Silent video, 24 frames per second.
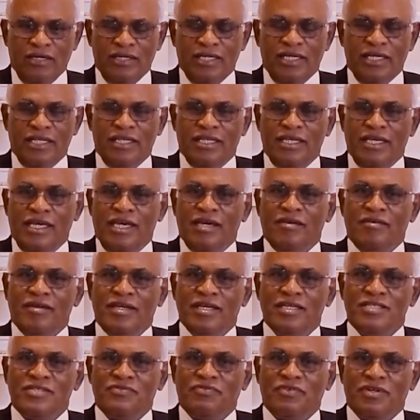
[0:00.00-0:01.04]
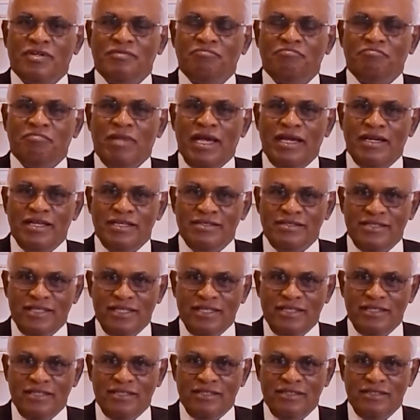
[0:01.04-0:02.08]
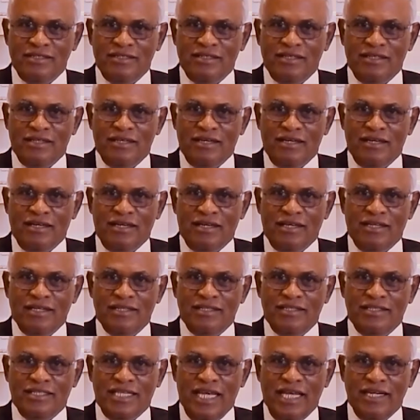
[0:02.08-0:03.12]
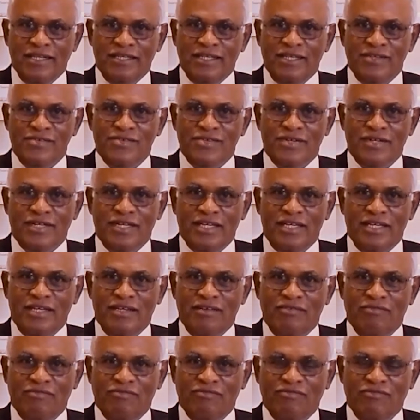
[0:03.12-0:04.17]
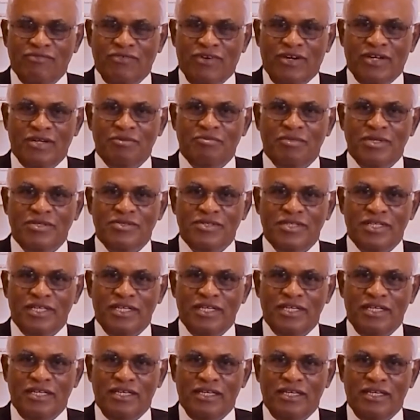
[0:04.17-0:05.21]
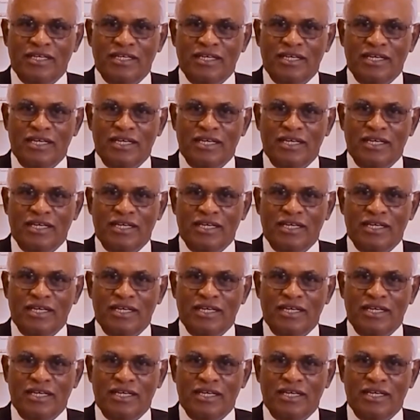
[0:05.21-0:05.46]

In the areas from medicine, dentistry, pharmacy,